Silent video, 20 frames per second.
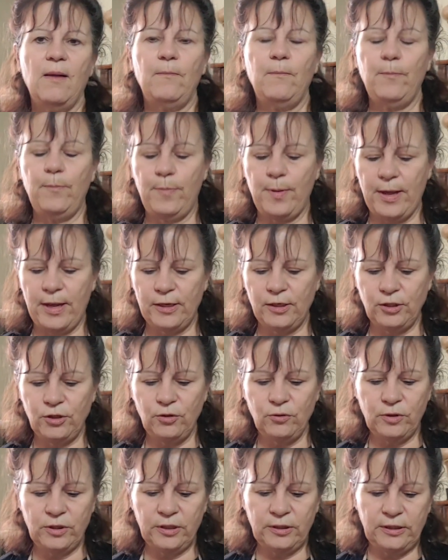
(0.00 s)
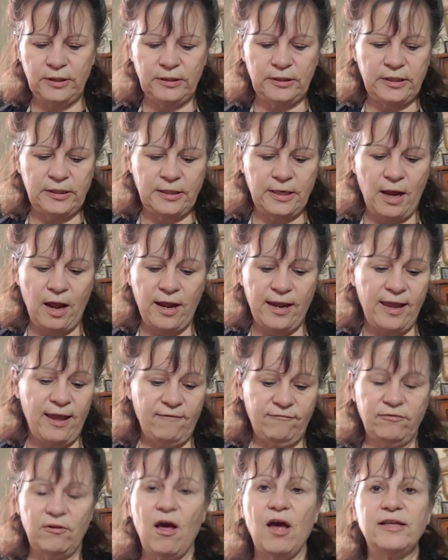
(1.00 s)
But you can, I
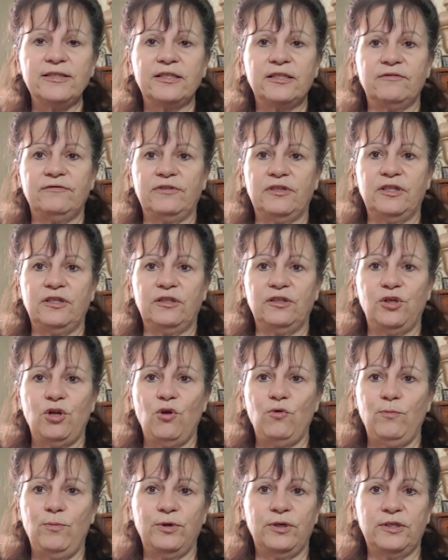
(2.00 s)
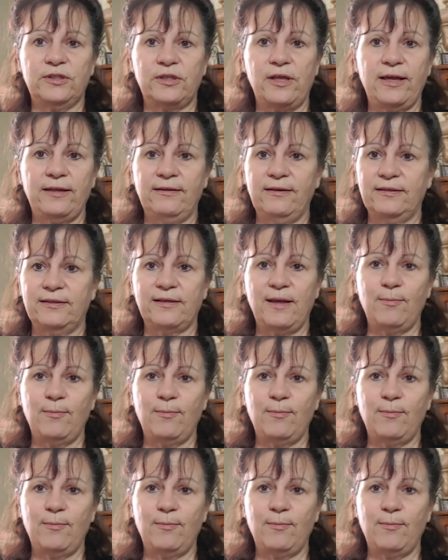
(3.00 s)
have lots of little notebooks like this.